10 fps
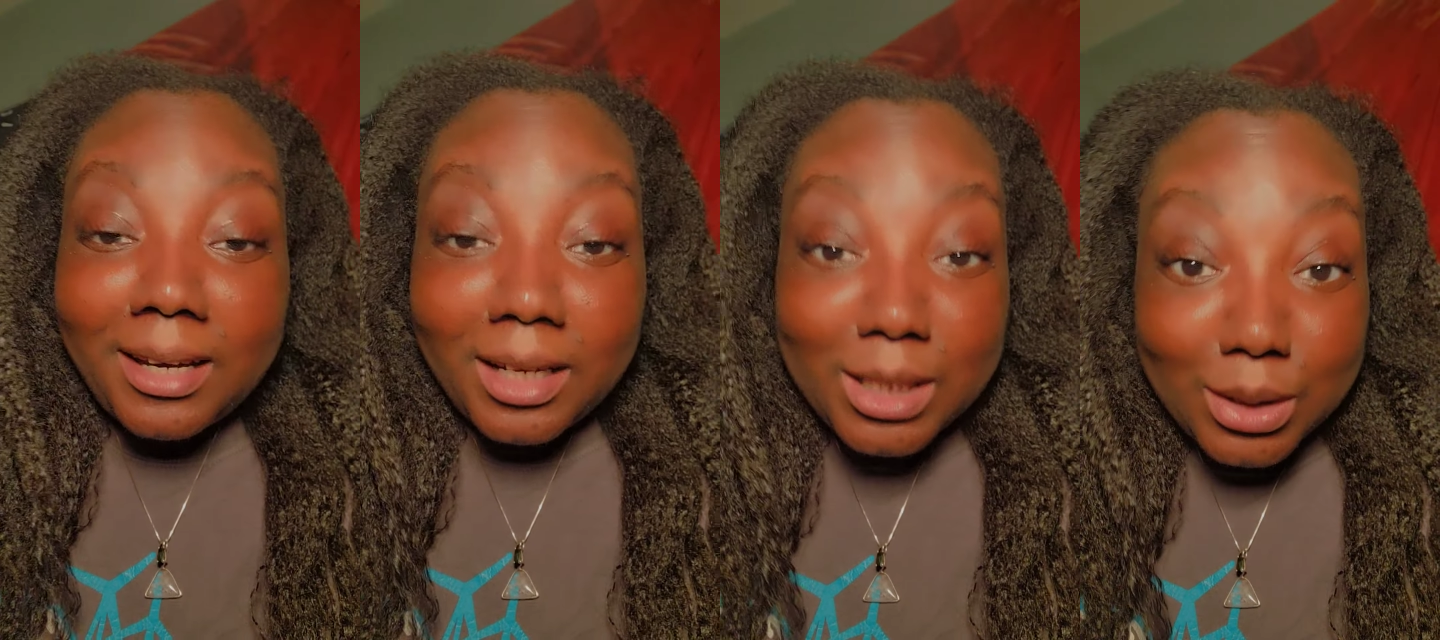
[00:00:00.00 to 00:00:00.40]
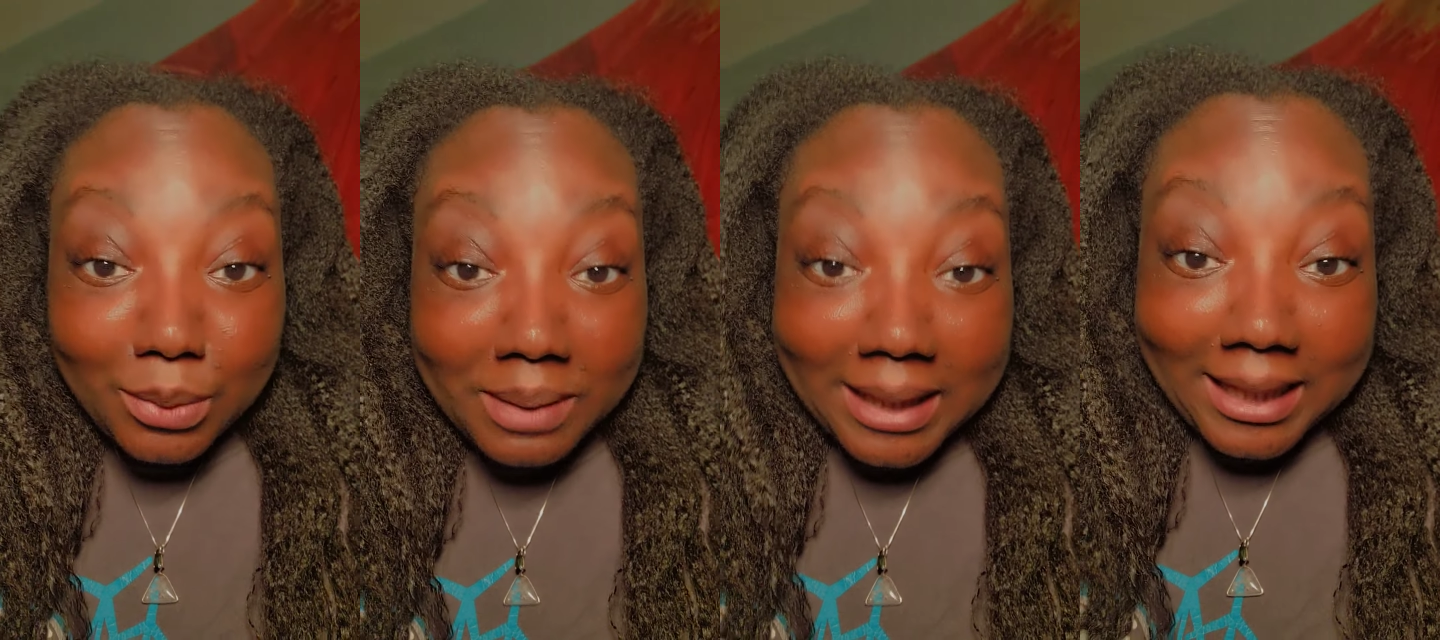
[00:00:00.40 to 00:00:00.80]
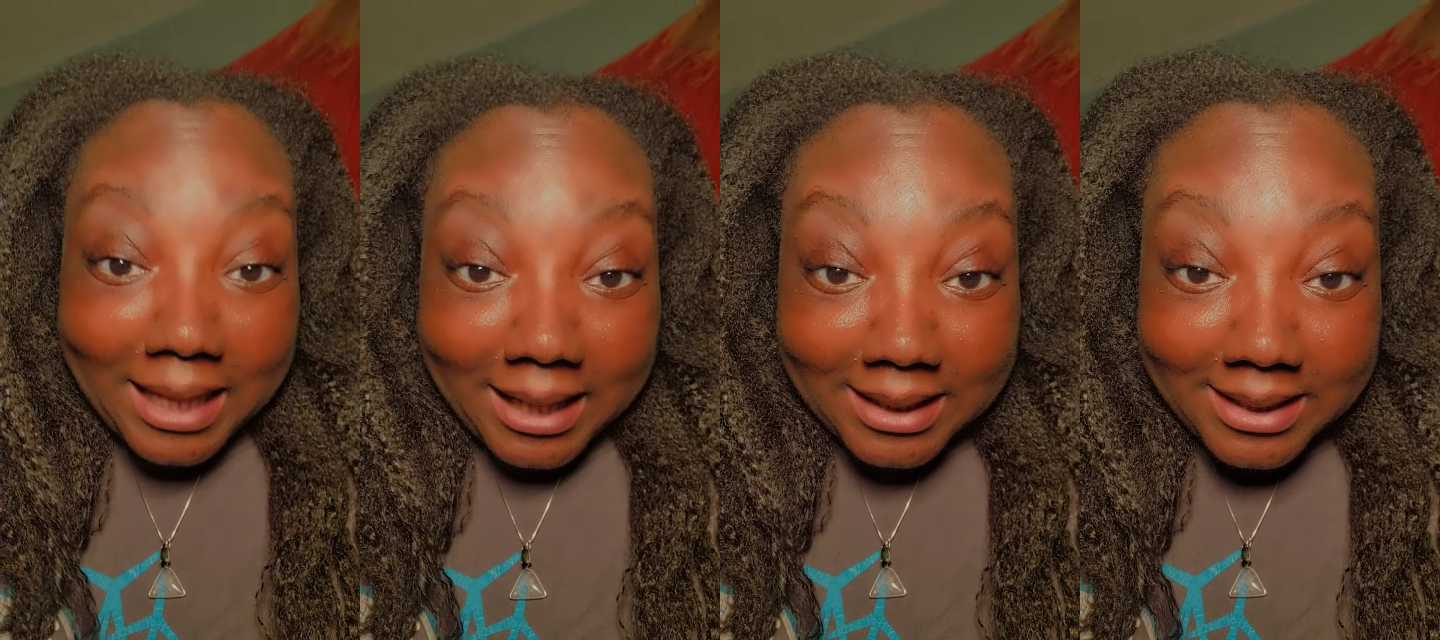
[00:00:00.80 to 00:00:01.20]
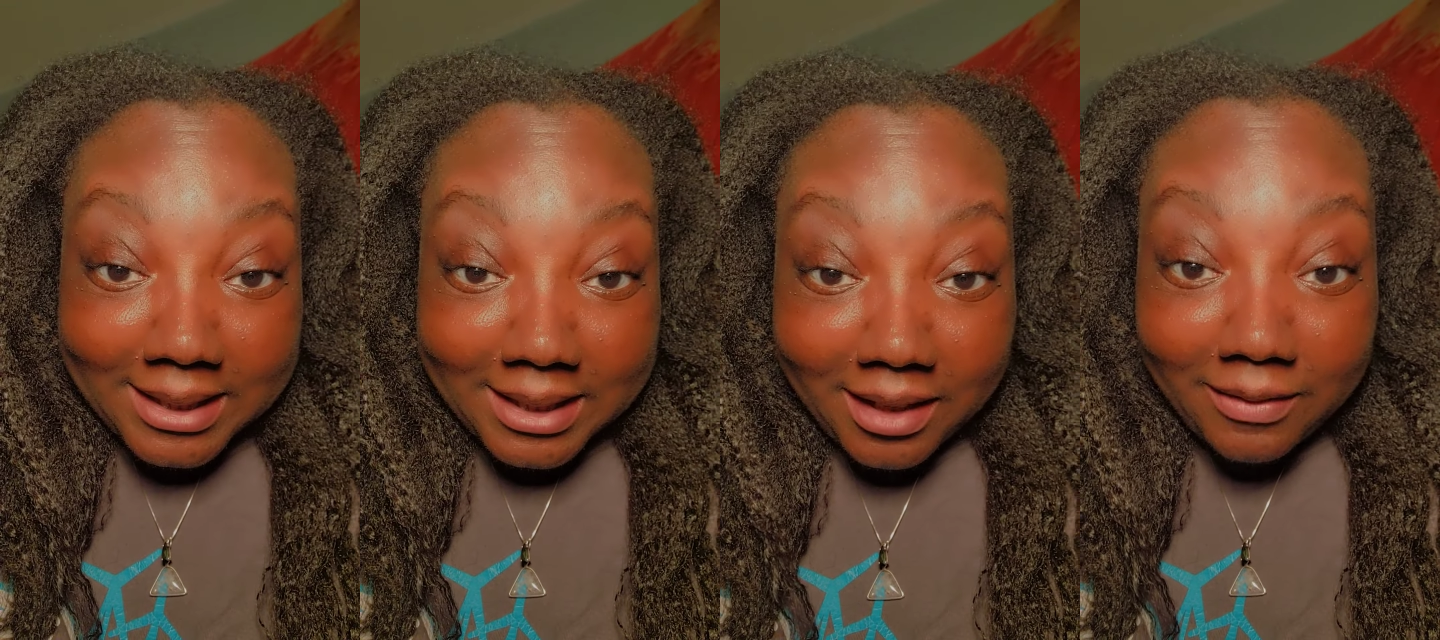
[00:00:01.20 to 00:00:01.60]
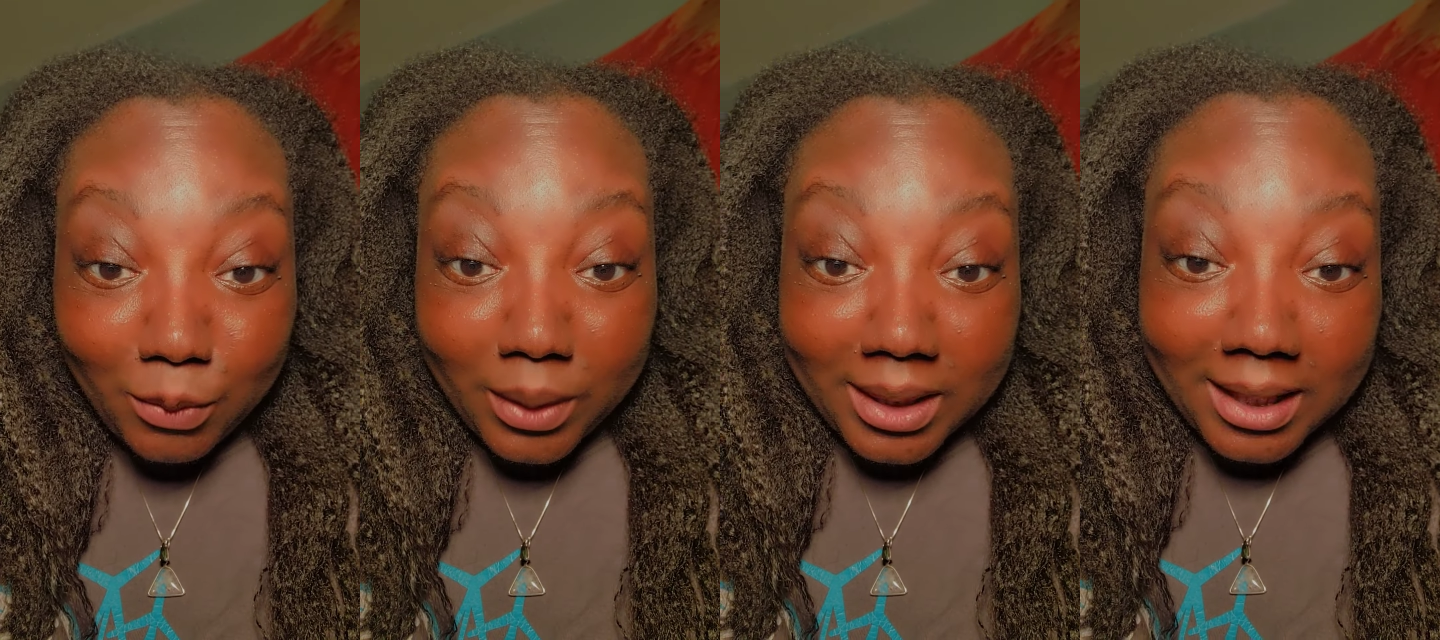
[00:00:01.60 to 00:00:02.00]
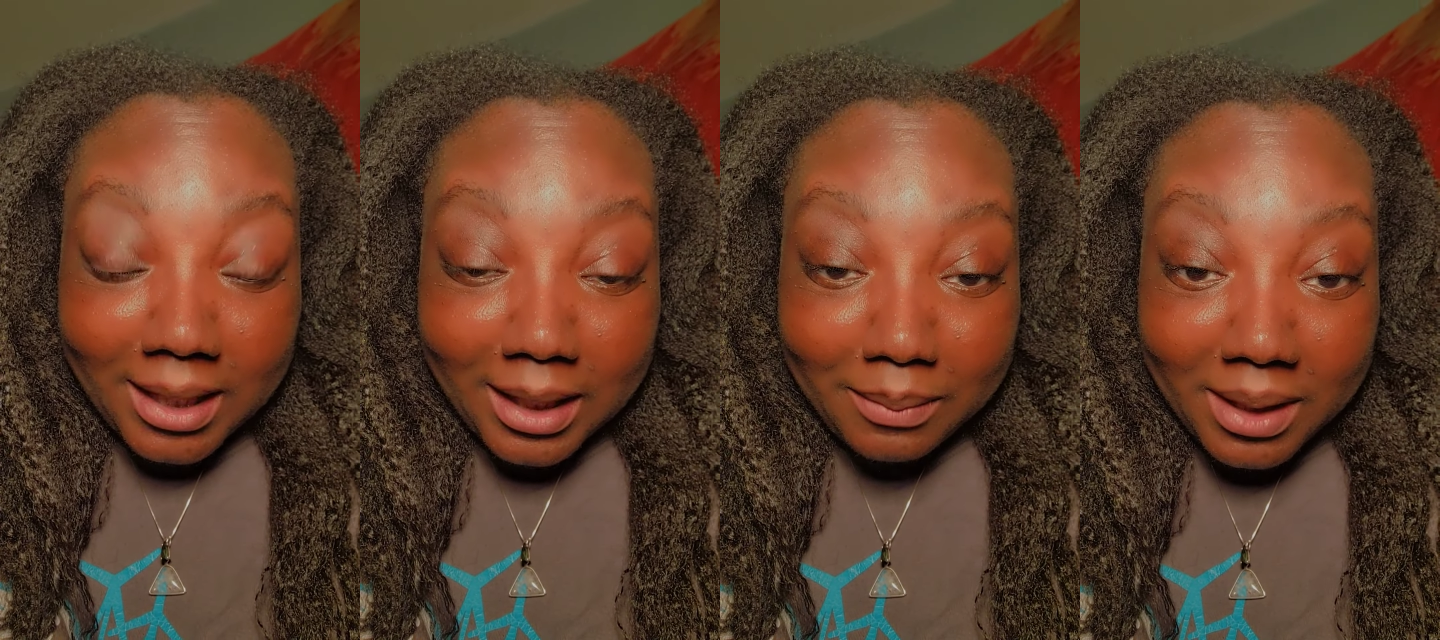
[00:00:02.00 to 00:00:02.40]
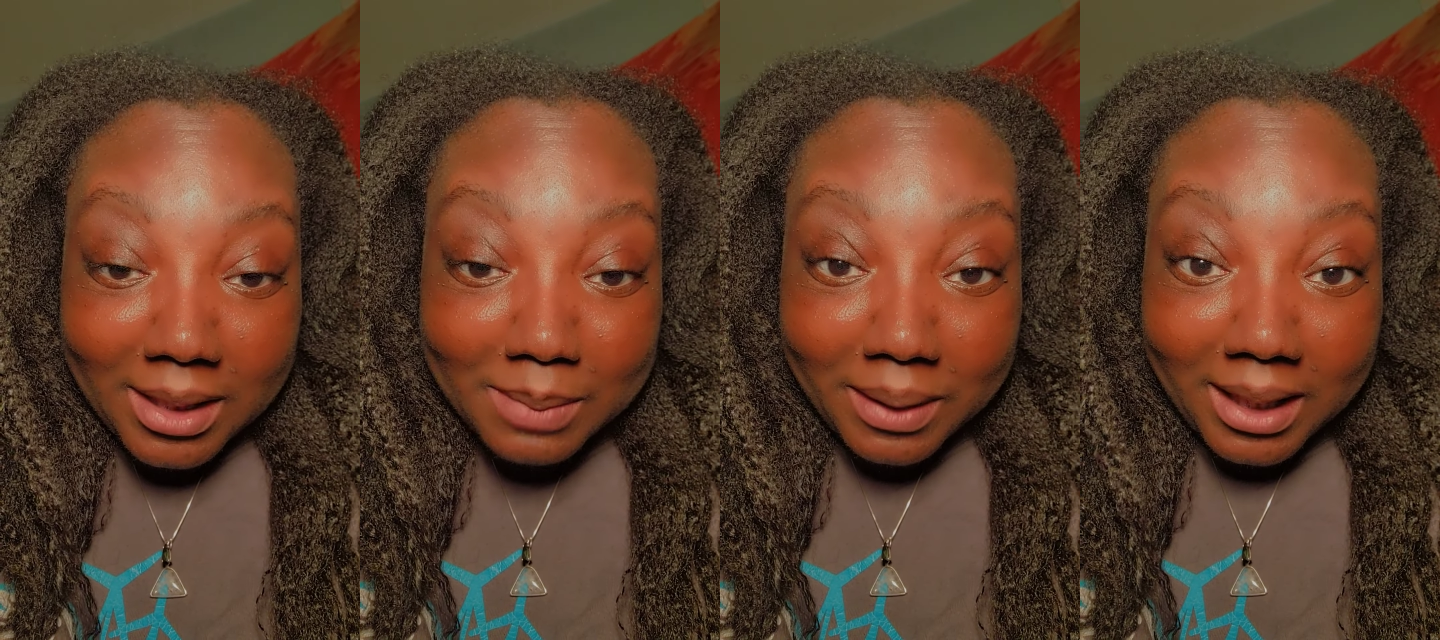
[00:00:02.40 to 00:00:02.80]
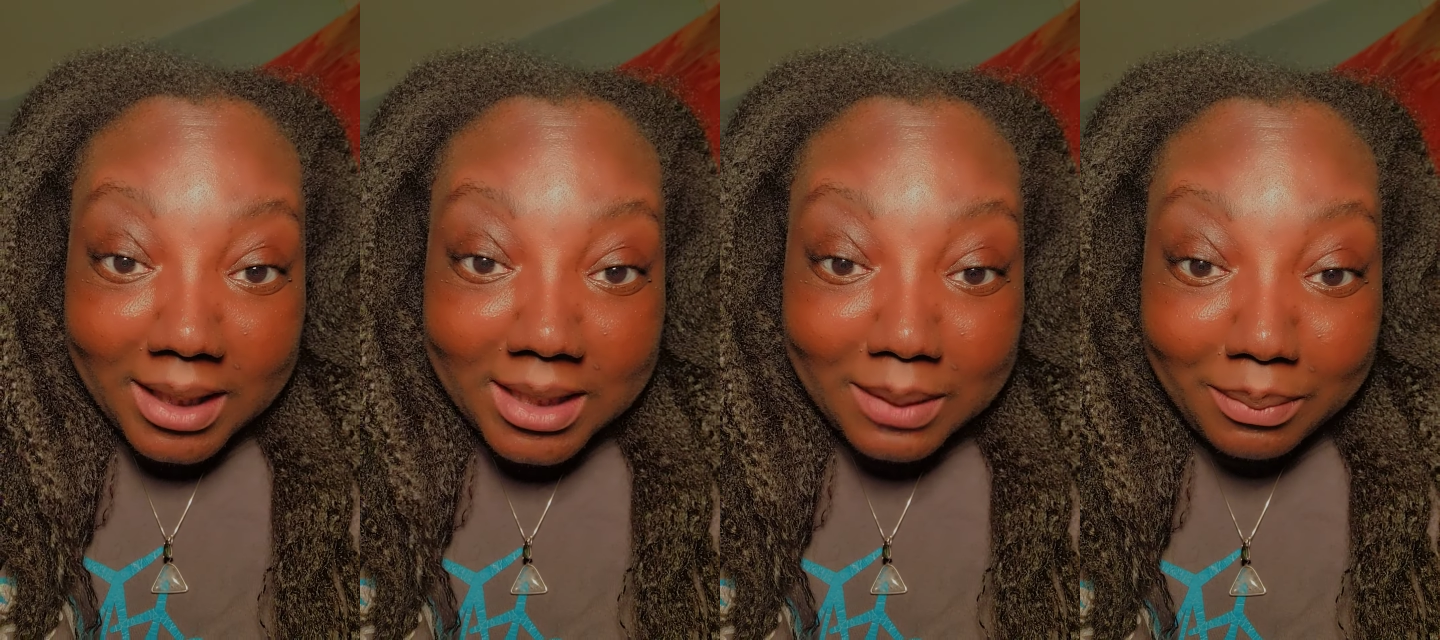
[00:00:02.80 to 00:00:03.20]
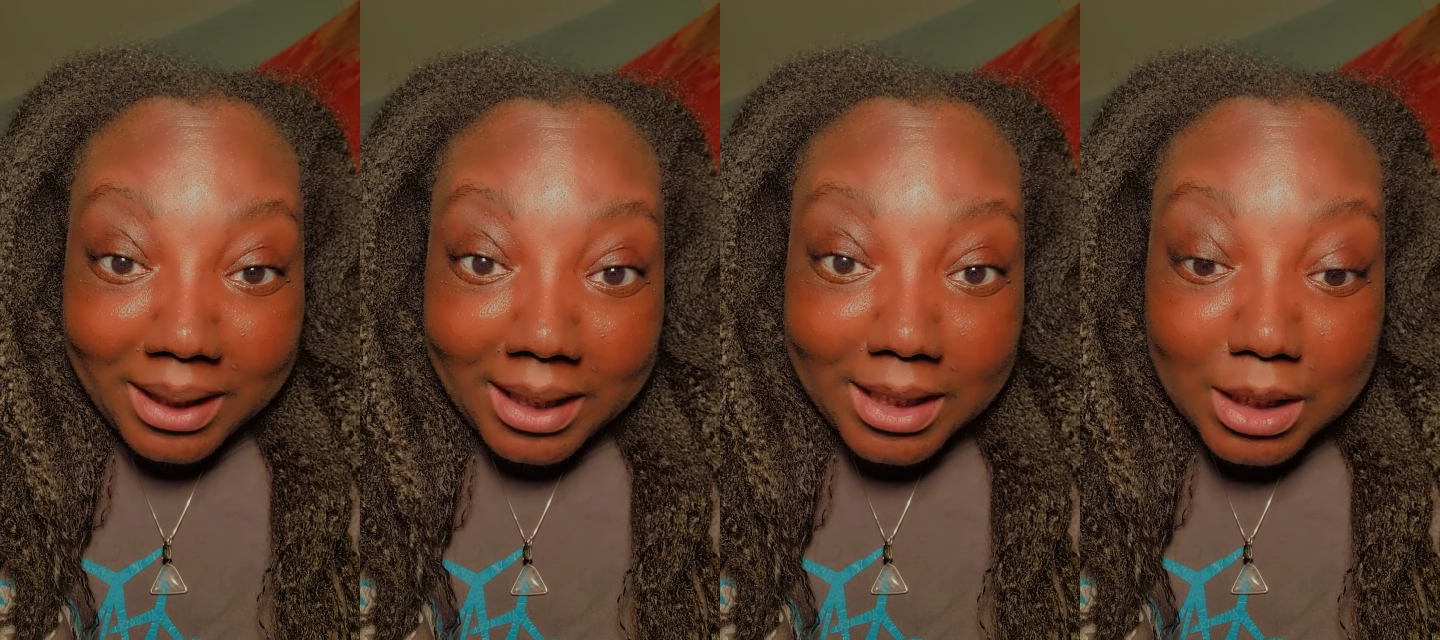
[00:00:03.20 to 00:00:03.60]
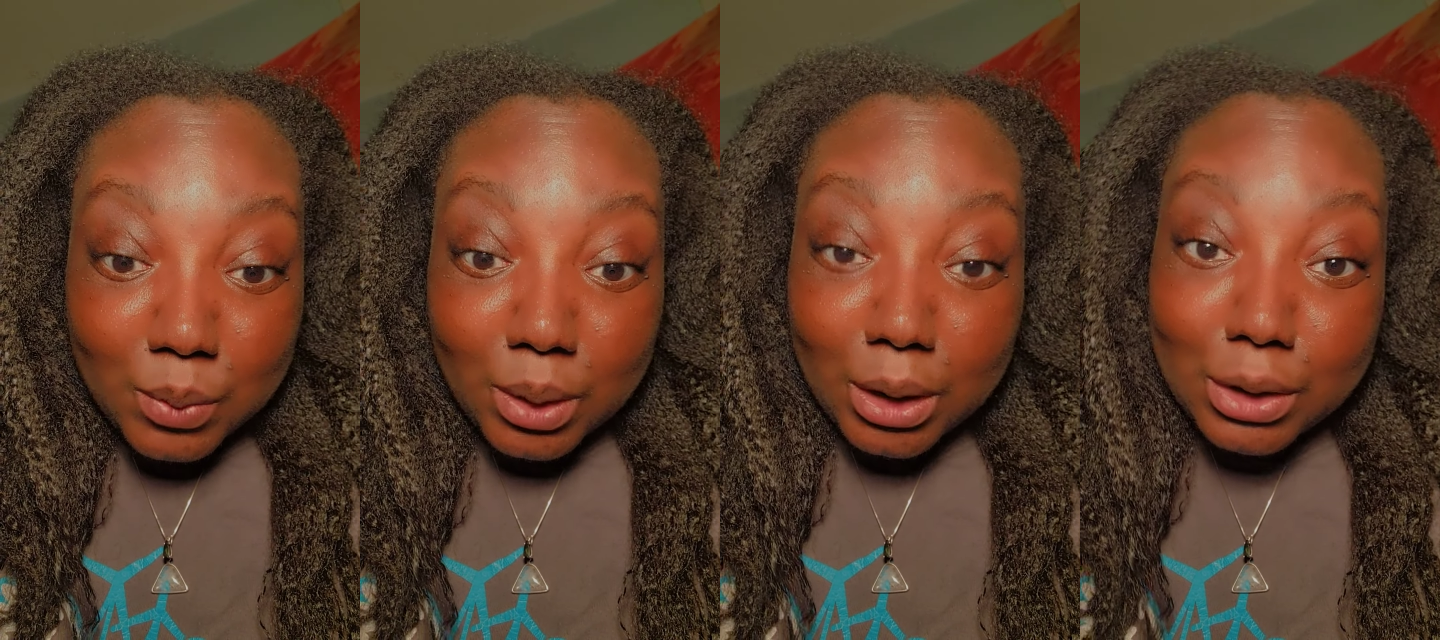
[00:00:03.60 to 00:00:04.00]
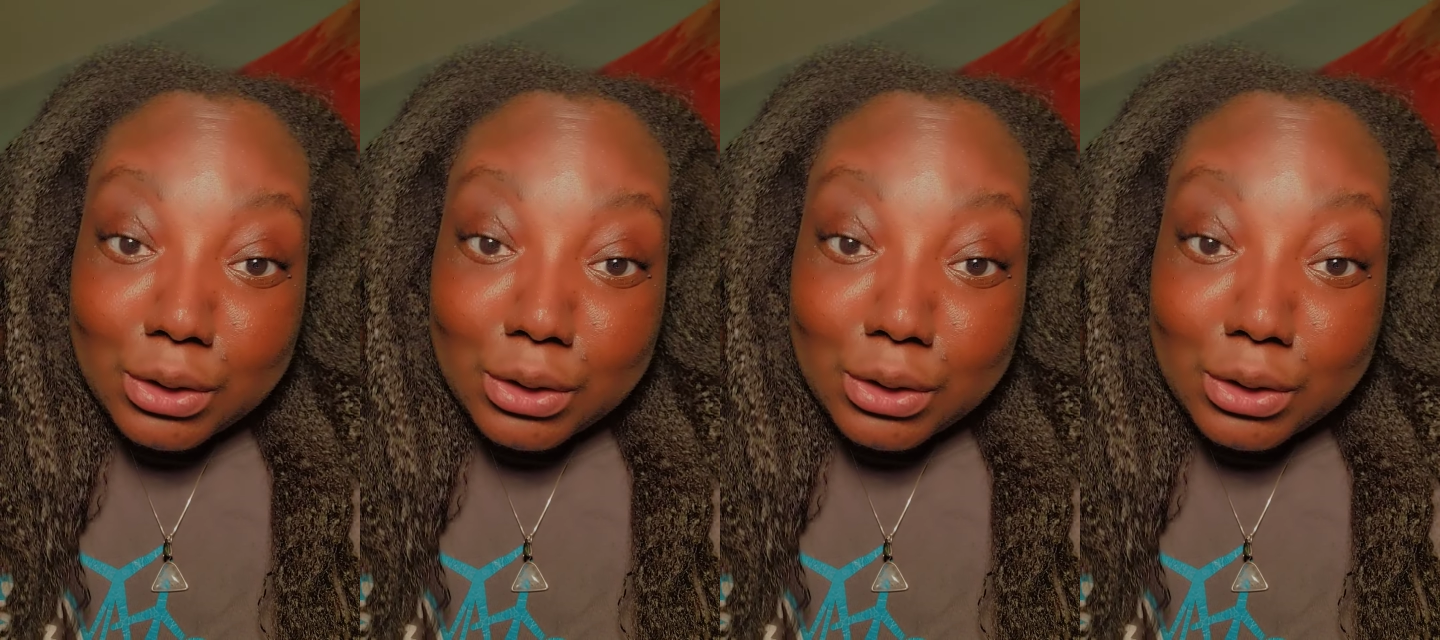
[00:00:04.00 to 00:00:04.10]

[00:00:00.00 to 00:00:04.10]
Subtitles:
God showed me a lot of what the enemy's plots and plans were.